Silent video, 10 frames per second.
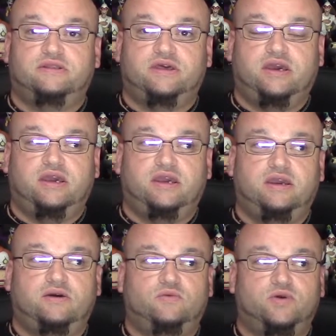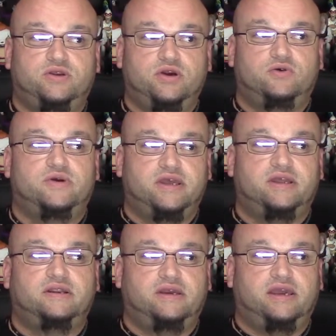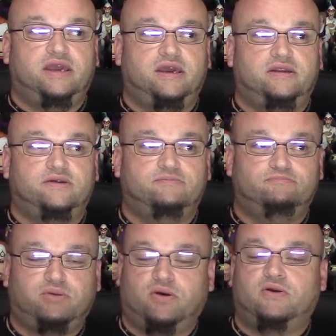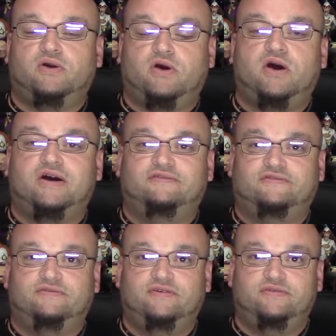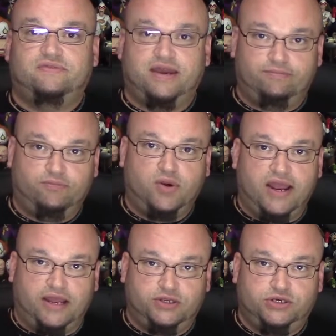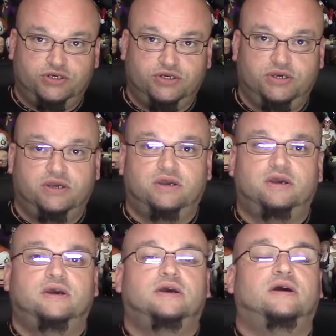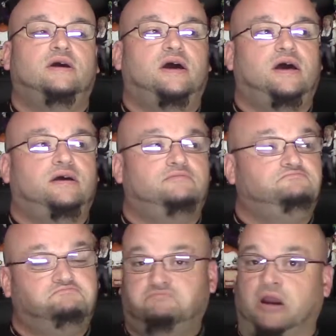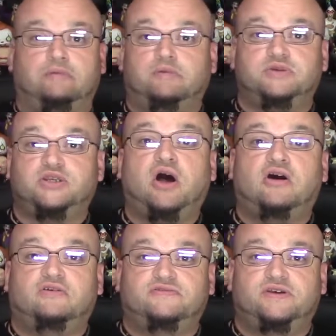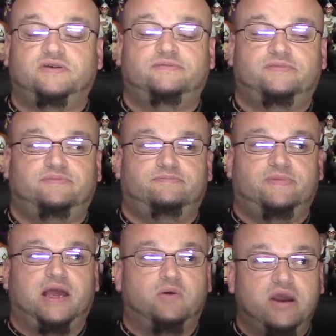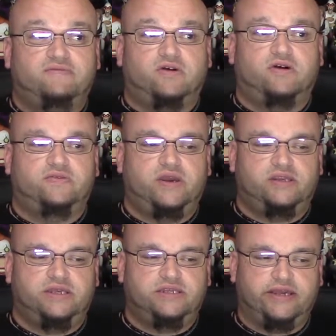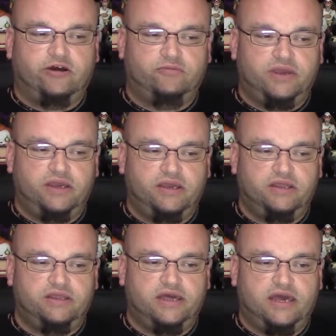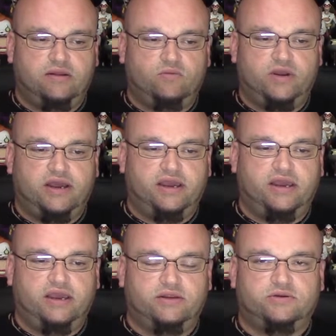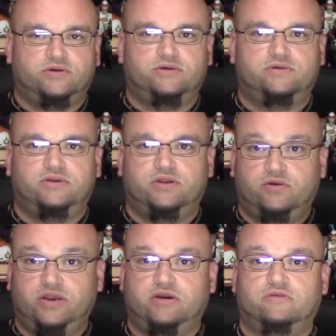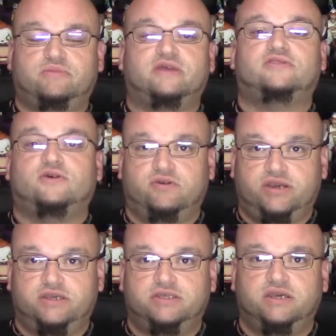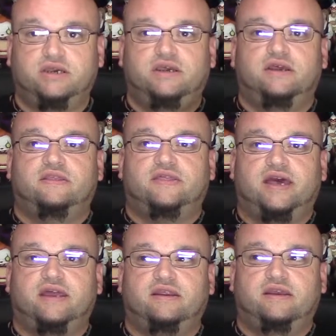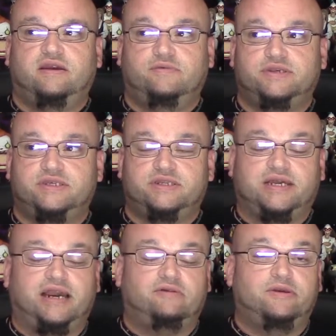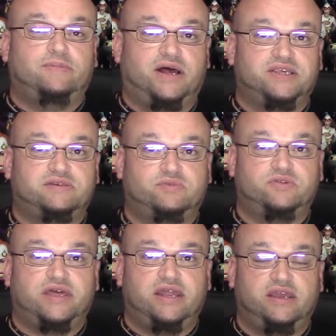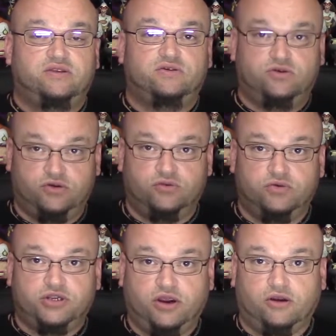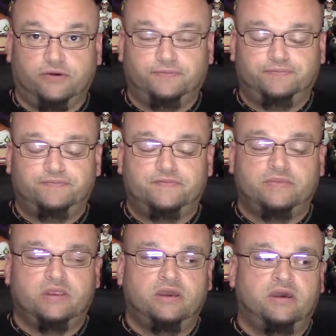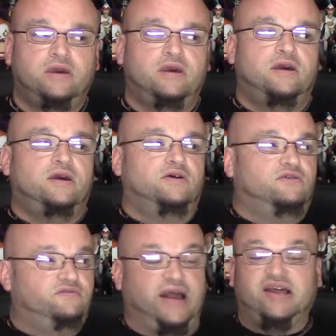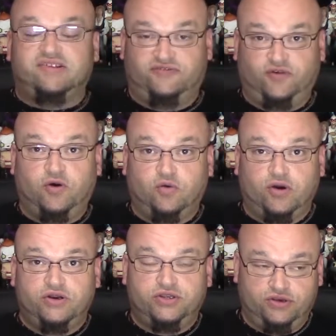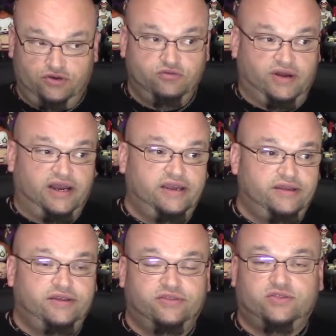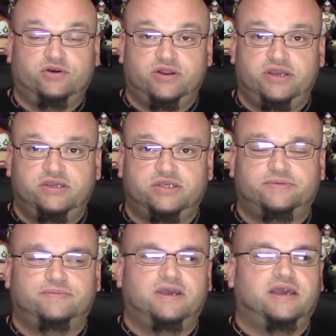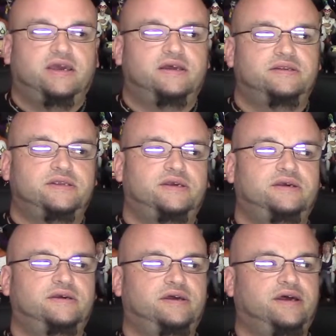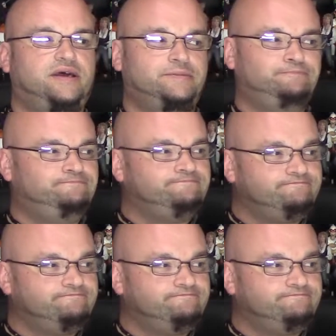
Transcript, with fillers: they would go in and burn off that branch. Uh, problem solved. However, they did tell me that when I entered, you know, neared my 30s, that it was entirely possible that it could return. Fast forward to my 30s, and um,